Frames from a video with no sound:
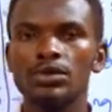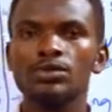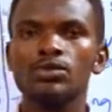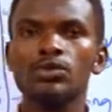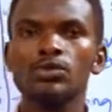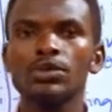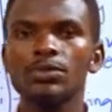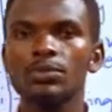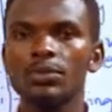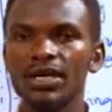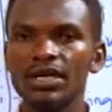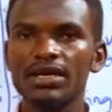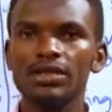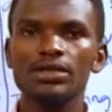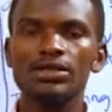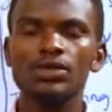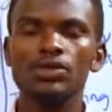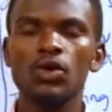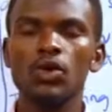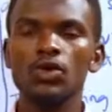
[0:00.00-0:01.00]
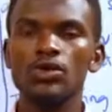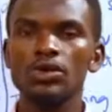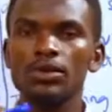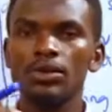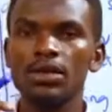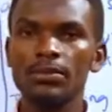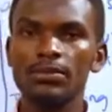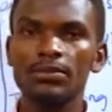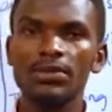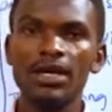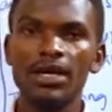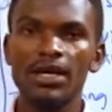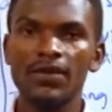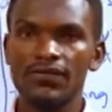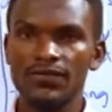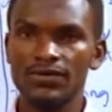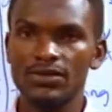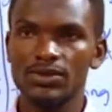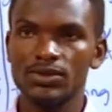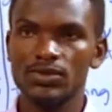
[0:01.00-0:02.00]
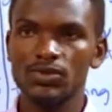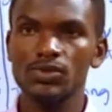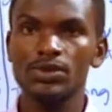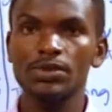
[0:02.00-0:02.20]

to depend on themselves,